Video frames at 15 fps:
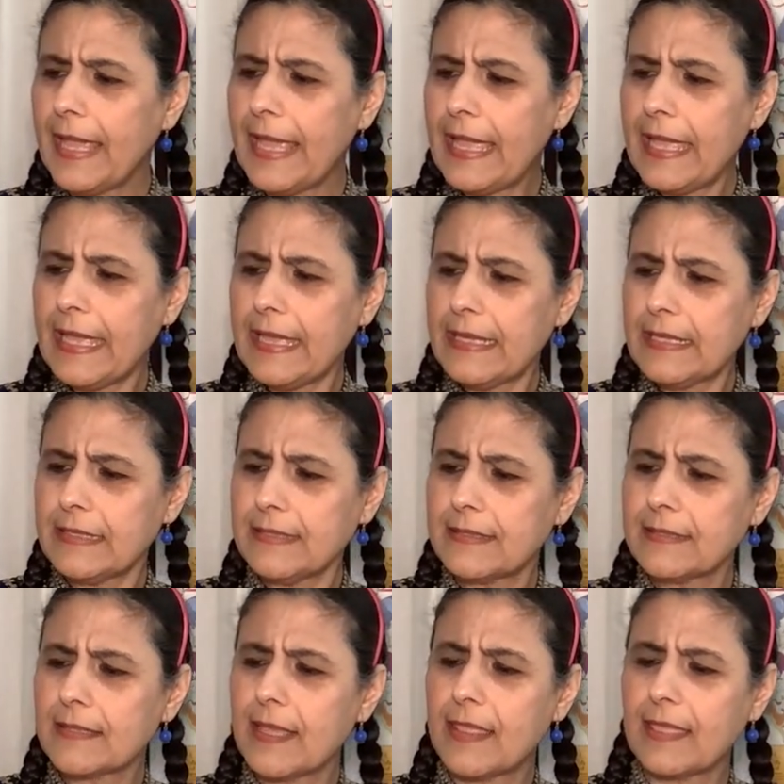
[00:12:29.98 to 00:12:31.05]
And
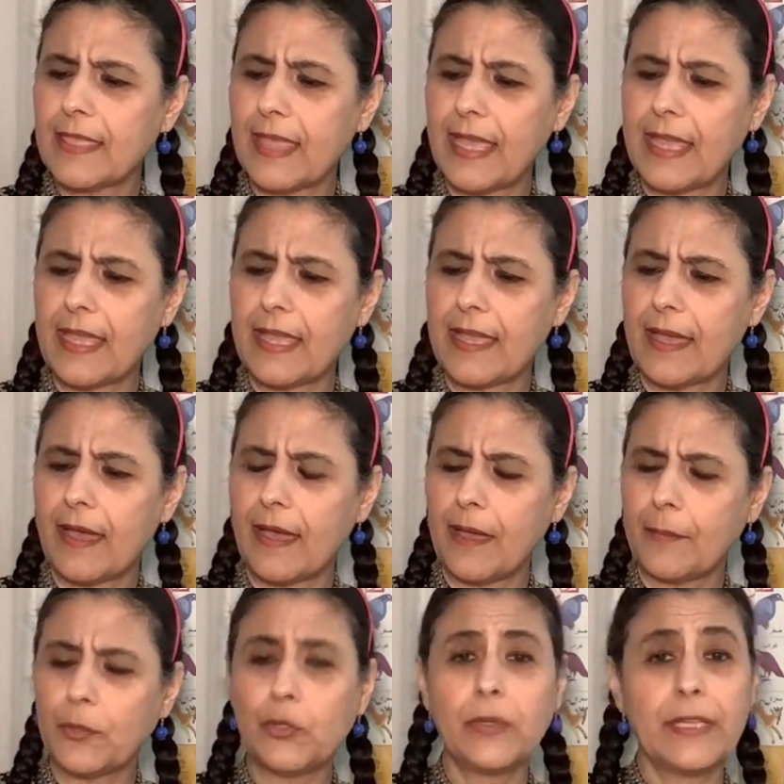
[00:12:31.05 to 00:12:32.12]
they,
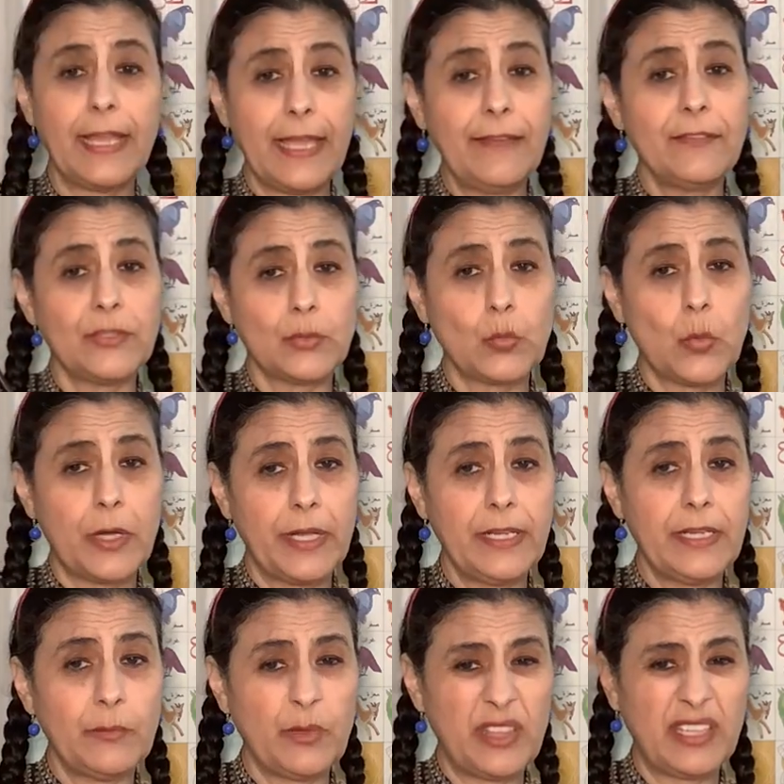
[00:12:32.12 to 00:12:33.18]
you can have just
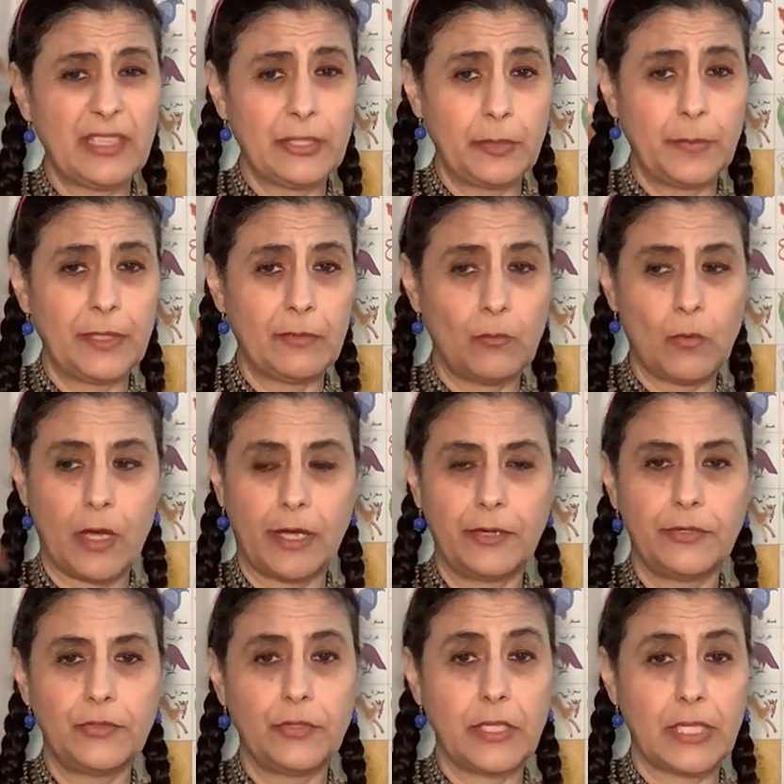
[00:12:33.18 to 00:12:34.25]
one with a little bit of
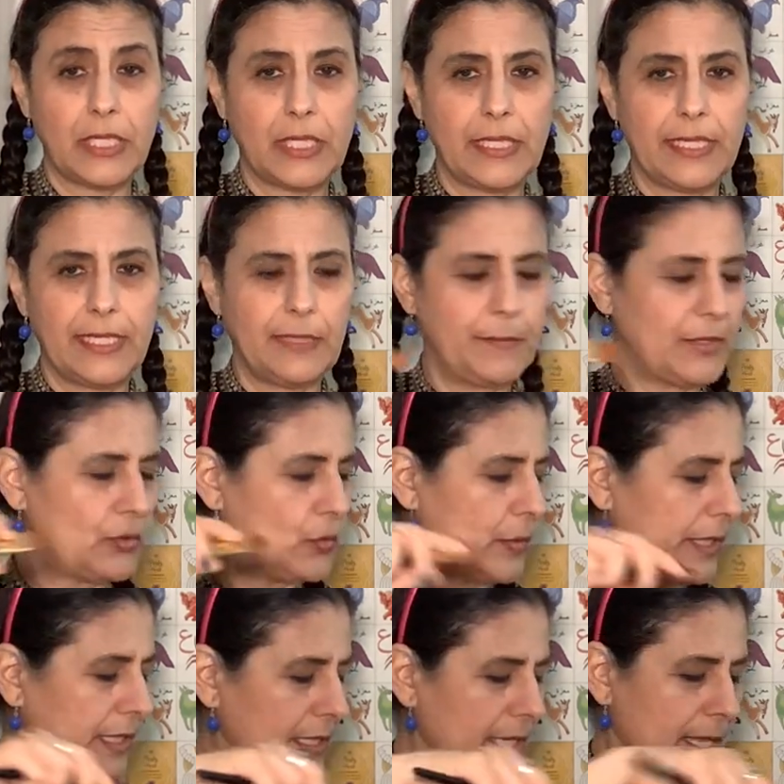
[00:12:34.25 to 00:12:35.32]
water so you can clean it
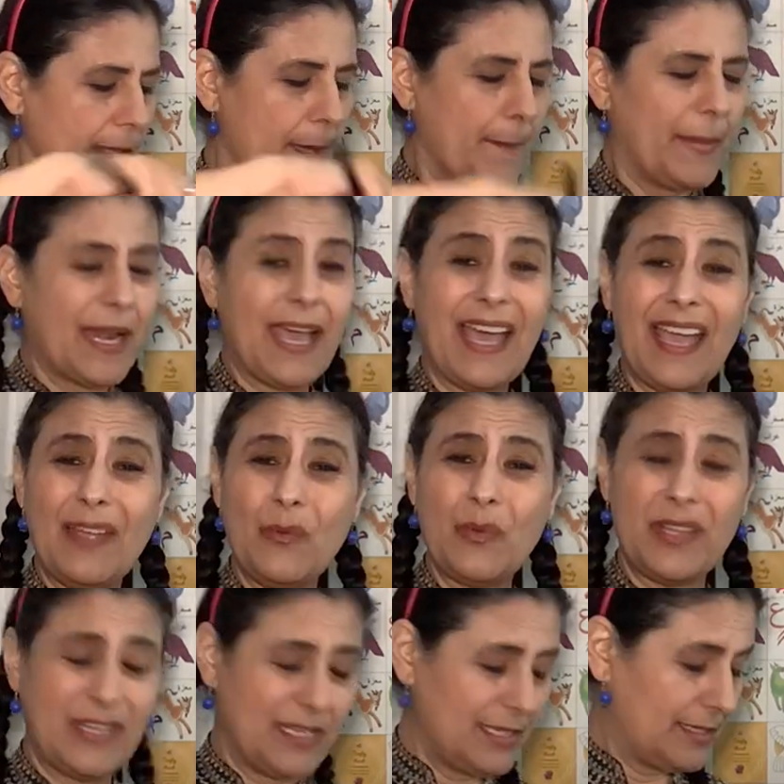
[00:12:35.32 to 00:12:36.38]
between, but I
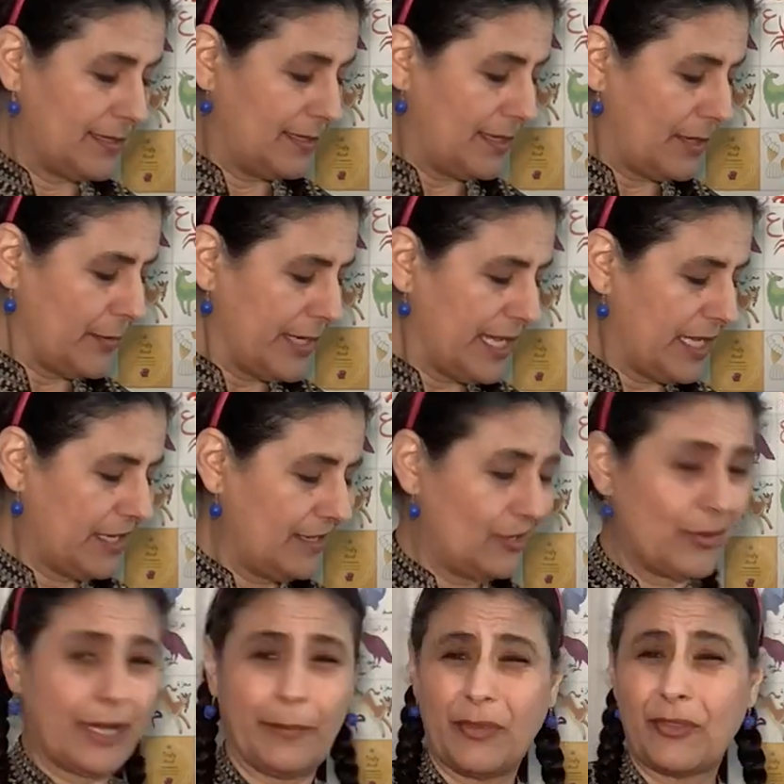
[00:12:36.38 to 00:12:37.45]
went ahead and
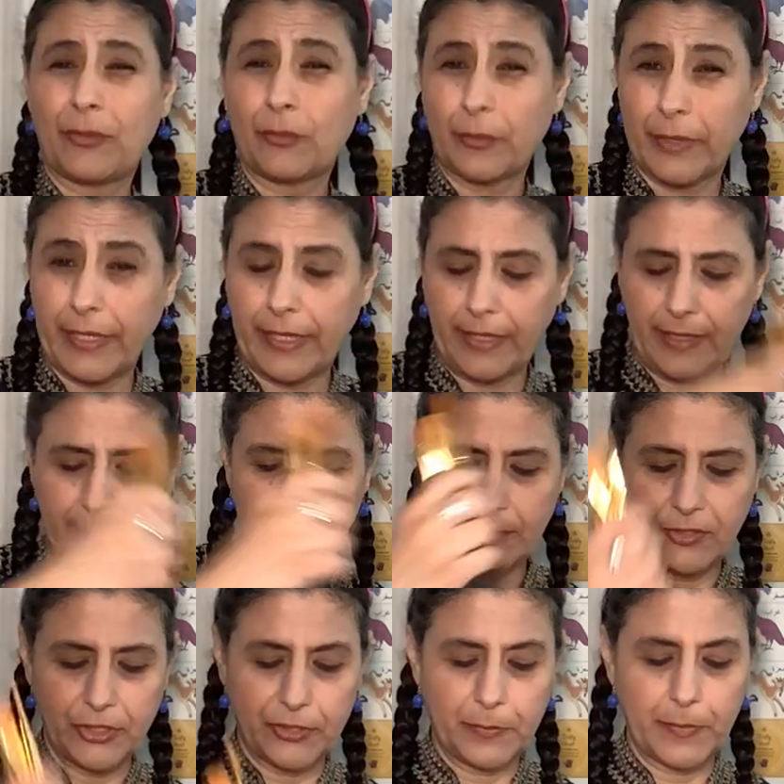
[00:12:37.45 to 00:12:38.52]
grabbed three
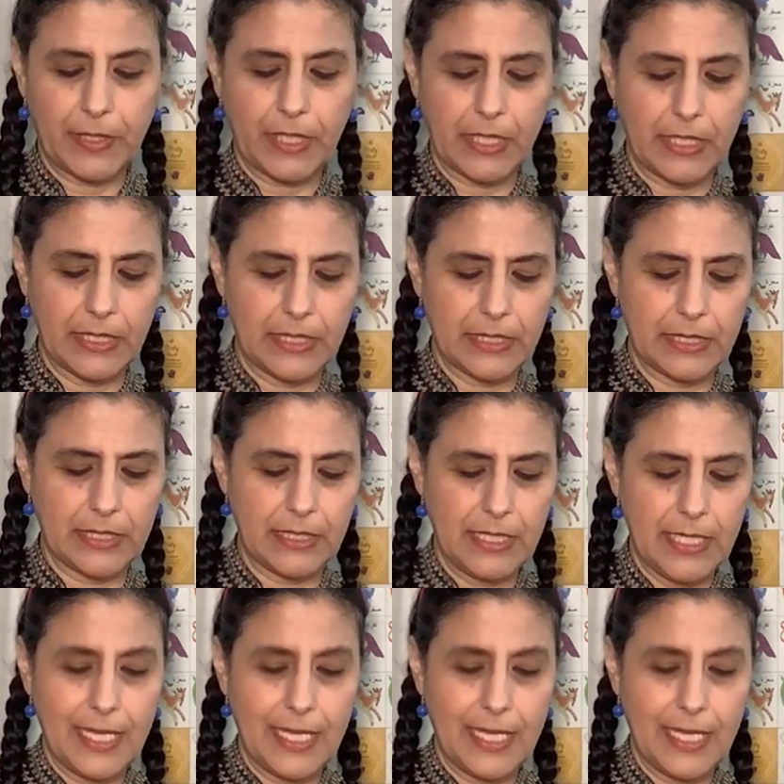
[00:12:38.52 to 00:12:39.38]
just because